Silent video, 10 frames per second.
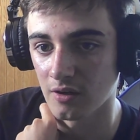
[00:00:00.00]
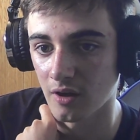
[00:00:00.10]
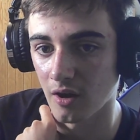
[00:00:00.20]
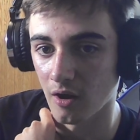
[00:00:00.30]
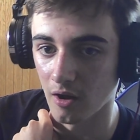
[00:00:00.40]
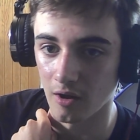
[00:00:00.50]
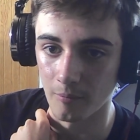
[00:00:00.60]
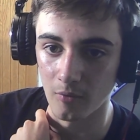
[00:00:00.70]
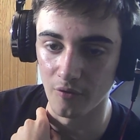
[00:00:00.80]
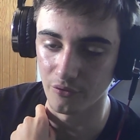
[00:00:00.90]

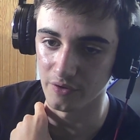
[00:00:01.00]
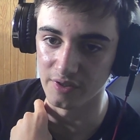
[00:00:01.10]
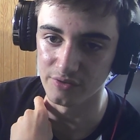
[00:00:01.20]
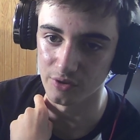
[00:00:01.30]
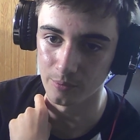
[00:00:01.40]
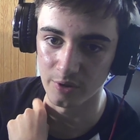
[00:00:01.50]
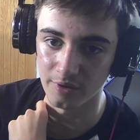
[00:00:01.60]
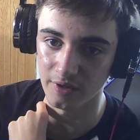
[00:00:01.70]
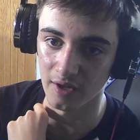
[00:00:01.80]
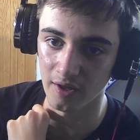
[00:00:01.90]
Other than Ezo, put it in
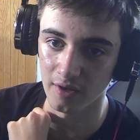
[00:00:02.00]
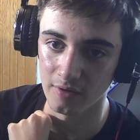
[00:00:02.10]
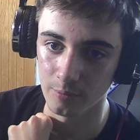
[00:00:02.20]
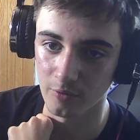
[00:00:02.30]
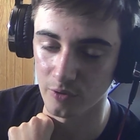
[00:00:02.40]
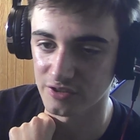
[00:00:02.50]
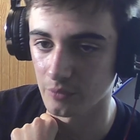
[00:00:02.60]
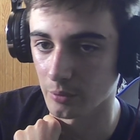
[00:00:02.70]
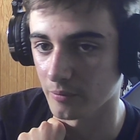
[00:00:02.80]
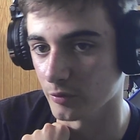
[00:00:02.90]
your hand, put the rest at the
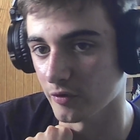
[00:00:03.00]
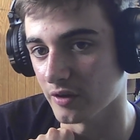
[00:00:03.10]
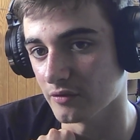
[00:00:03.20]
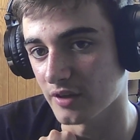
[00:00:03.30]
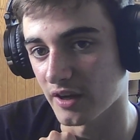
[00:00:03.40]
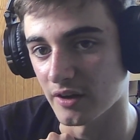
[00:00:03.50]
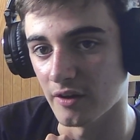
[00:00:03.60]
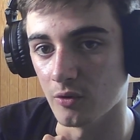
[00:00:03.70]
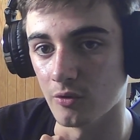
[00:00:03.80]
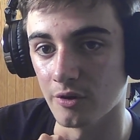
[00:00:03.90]
bottom of your deck in
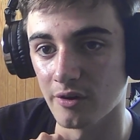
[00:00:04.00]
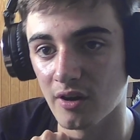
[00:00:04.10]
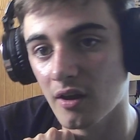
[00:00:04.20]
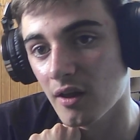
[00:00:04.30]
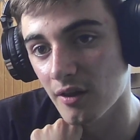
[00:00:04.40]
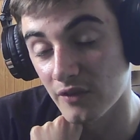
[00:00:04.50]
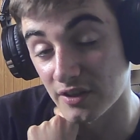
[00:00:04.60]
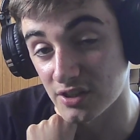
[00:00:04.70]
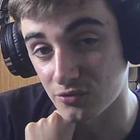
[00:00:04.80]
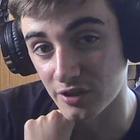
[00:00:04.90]
any order. This
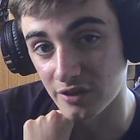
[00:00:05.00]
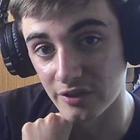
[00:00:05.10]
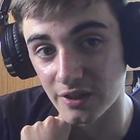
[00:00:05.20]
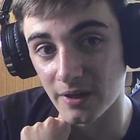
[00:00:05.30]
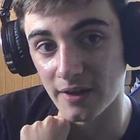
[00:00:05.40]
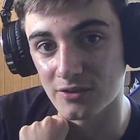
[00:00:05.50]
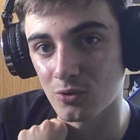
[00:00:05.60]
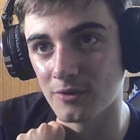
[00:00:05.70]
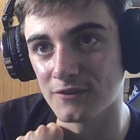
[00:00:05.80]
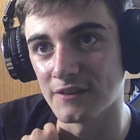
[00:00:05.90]
is really, really nice.
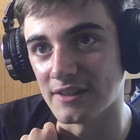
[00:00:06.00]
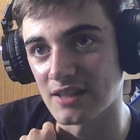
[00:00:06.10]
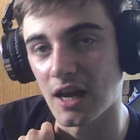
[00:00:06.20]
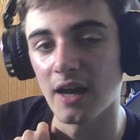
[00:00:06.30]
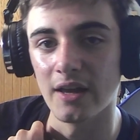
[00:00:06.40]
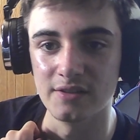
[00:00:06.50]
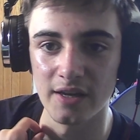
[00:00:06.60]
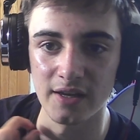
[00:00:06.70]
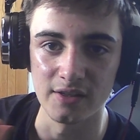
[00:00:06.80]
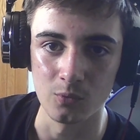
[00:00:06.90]
Almost the entire
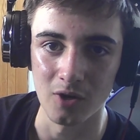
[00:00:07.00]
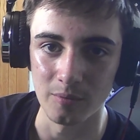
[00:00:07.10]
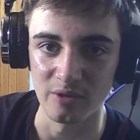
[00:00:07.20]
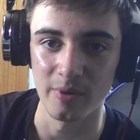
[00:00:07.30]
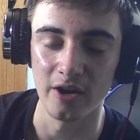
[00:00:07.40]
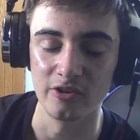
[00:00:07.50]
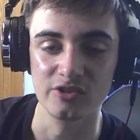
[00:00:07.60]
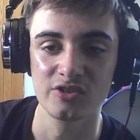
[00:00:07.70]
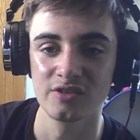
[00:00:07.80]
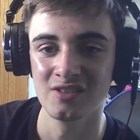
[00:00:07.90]
deck is Whitebeard
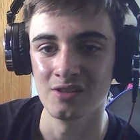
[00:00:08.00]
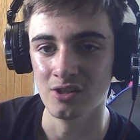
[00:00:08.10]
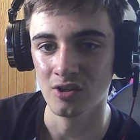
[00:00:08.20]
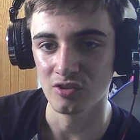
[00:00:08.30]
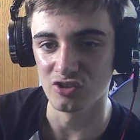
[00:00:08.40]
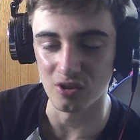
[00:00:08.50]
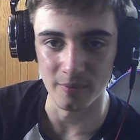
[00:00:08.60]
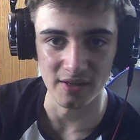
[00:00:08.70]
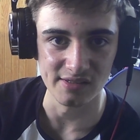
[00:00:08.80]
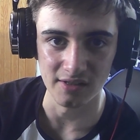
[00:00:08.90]
pirates. So you can
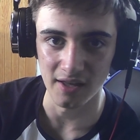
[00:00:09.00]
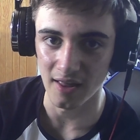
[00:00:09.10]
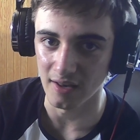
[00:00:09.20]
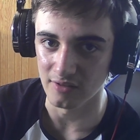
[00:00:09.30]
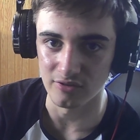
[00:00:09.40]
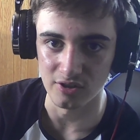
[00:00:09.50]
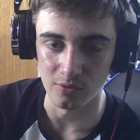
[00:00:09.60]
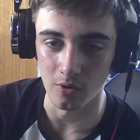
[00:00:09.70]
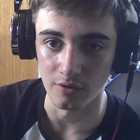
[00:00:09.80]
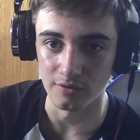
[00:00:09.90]
basically get anything you
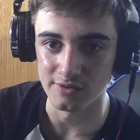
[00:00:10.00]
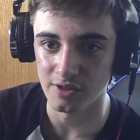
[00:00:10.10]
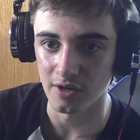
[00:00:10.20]
want.